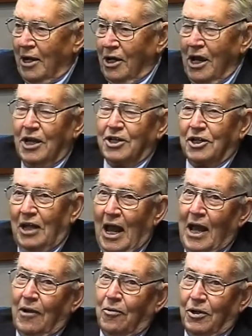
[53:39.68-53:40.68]

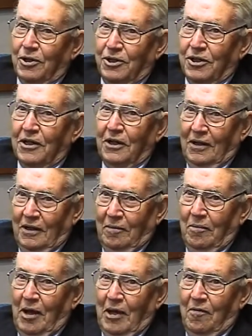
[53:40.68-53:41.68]
Patton-esque language
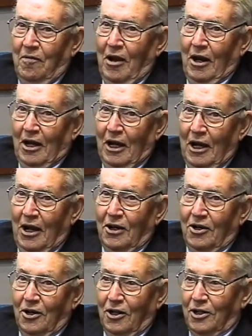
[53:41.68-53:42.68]
made it very
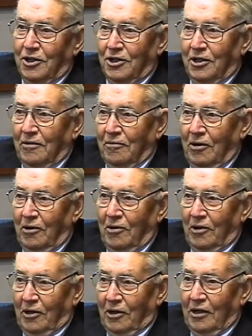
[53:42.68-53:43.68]
clear to us that
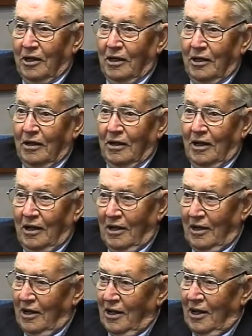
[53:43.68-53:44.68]
we were in
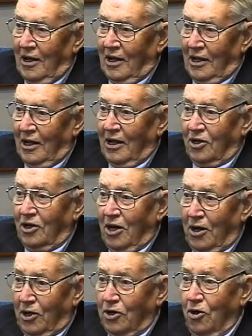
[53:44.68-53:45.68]
their
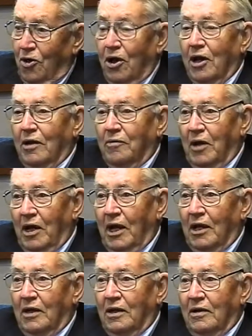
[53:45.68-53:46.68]
territory and
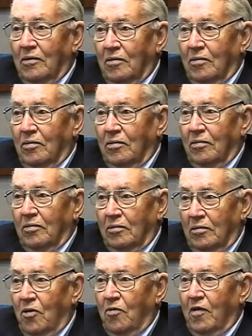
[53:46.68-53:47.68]
we had
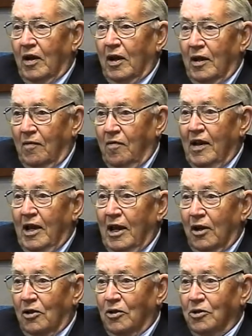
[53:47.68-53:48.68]
no
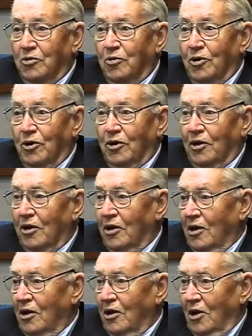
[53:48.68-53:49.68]
vehicles were
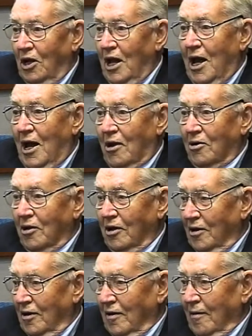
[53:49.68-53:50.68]

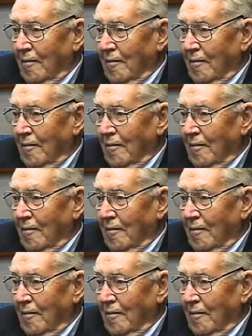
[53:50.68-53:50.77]
allowed